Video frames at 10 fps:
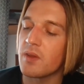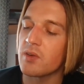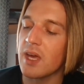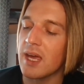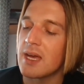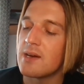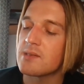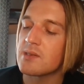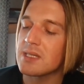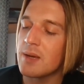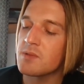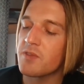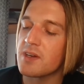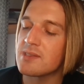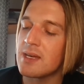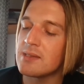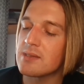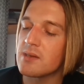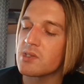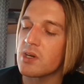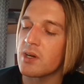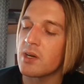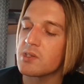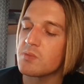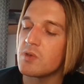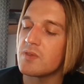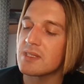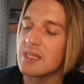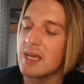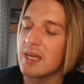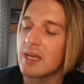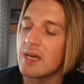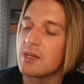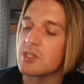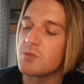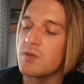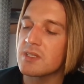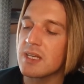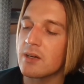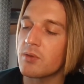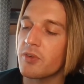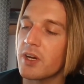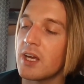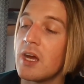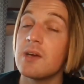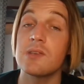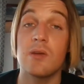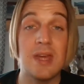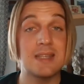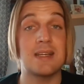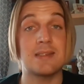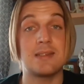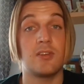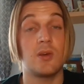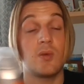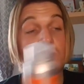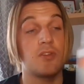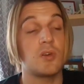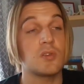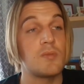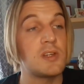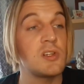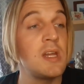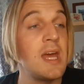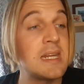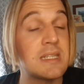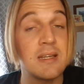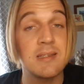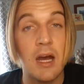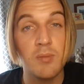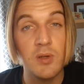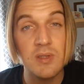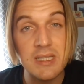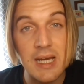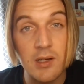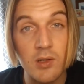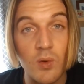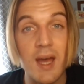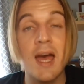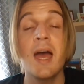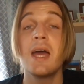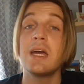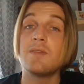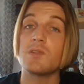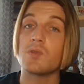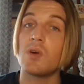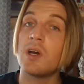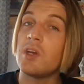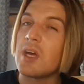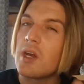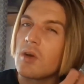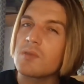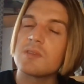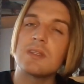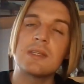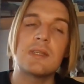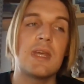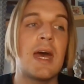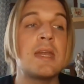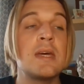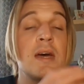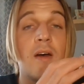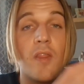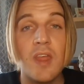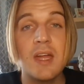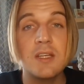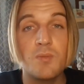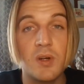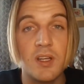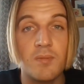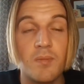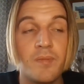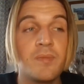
Okay, so it tames frizz, instant shine, smooth and sleek, smooth and tangle free. So yes, that's another thing which I forgot to mention. It does help you detangle your hair. If it's dry and you get knots and things at the end, that is brilliant.